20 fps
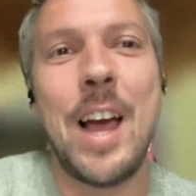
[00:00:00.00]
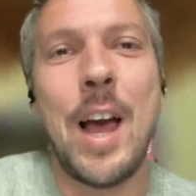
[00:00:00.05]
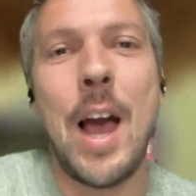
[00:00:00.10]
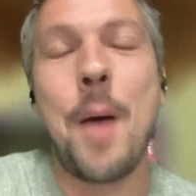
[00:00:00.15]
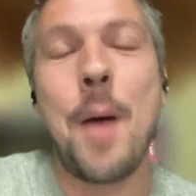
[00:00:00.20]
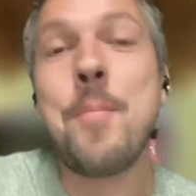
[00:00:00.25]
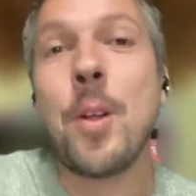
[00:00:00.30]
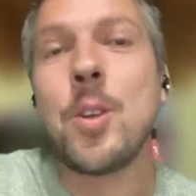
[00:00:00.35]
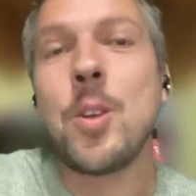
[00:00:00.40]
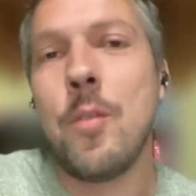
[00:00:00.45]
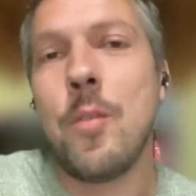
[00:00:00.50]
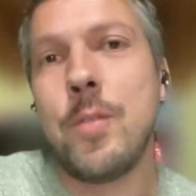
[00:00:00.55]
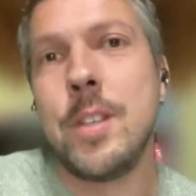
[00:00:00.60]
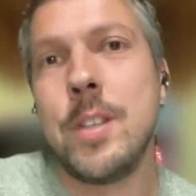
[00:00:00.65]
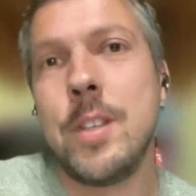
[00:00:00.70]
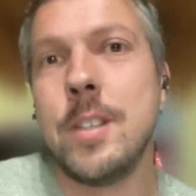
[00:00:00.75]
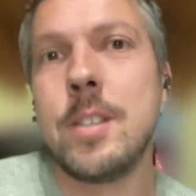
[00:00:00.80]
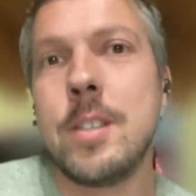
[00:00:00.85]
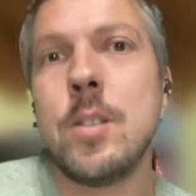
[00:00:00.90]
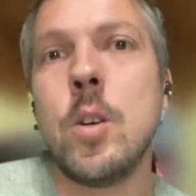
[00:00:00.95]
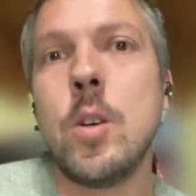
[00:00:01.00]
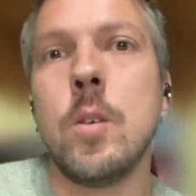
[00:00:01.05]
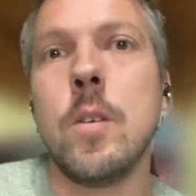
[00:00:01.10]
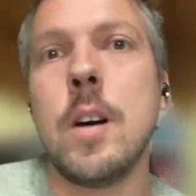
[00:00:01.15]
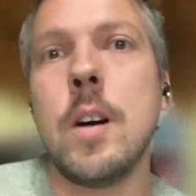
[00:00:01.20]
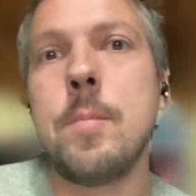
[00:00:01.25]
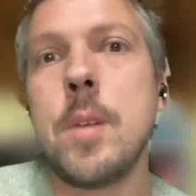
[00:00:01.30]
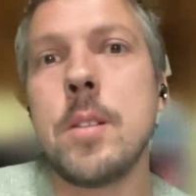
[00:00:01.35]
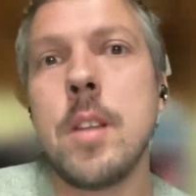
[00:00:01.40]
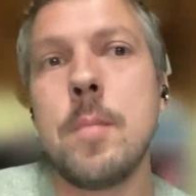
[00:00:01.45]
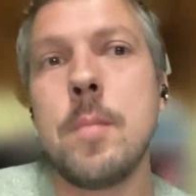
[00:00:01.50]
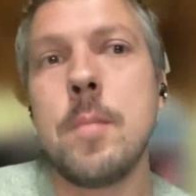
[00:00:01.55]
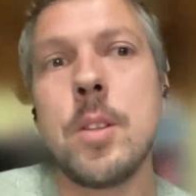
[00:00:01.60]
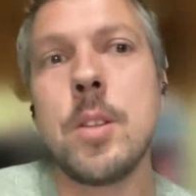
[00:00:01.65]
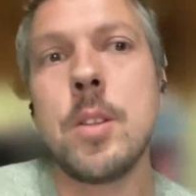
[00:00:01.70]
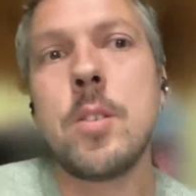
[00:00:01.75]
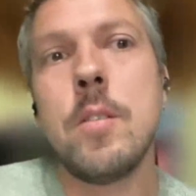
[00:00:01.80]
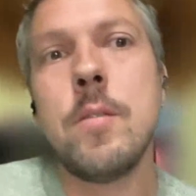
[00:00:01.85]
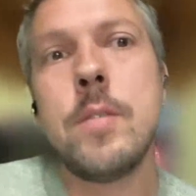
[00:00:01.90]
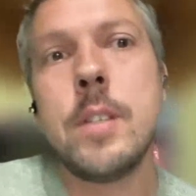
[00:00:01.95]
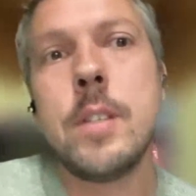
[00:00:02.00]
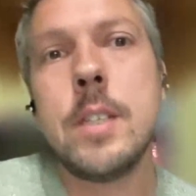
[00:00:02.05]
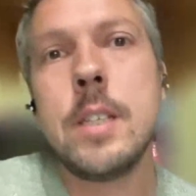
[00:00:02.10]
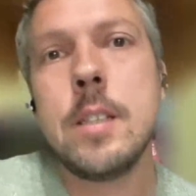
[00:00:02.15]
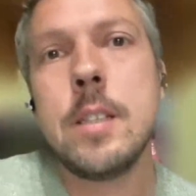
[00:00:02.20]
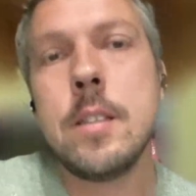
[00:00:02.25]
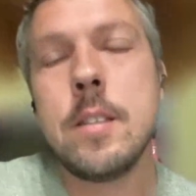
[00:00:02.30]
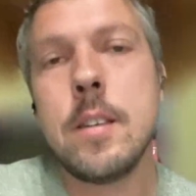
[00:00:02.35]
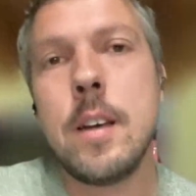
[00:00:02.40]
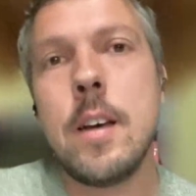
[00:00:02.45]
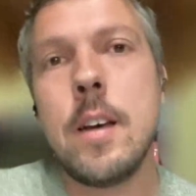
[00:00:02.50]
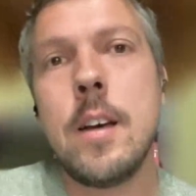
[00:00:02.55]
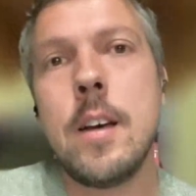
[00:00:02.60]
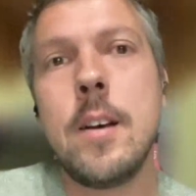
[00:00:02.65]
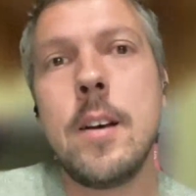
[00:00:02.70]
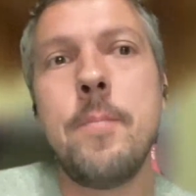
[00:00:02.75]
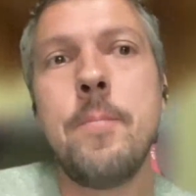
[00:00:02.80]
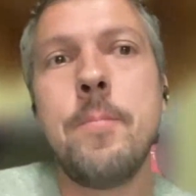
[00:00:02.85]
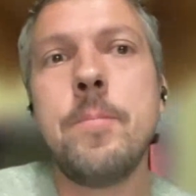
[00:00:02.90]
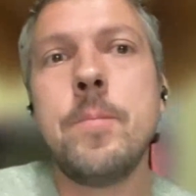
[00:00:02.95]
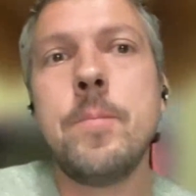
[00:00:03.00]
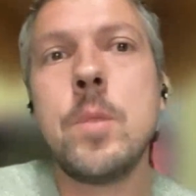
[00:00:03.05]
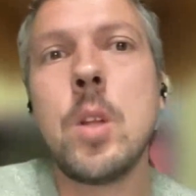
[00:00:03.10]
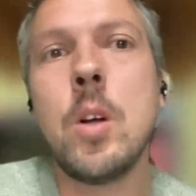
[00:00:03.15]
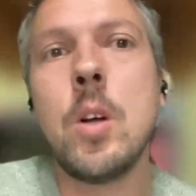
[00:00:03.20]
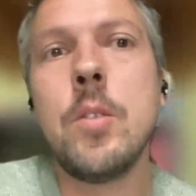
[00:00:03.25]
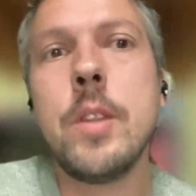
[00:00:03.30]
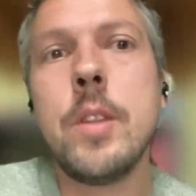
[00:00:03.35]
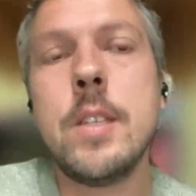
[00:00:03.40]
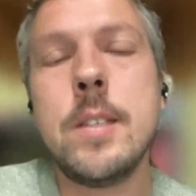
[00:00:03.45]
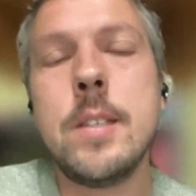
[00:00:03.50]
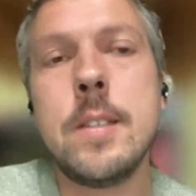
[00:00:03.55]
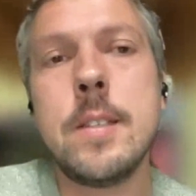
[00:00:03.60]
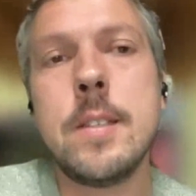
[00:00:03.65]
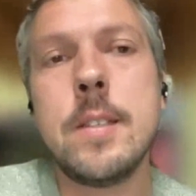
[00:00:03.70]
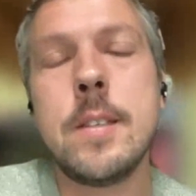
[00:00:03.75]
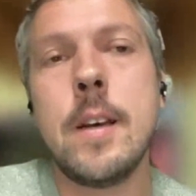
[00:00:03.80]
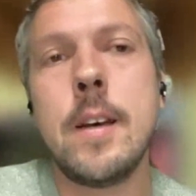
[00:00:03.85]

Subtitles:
I'm not confident. No, I'm not confident on this.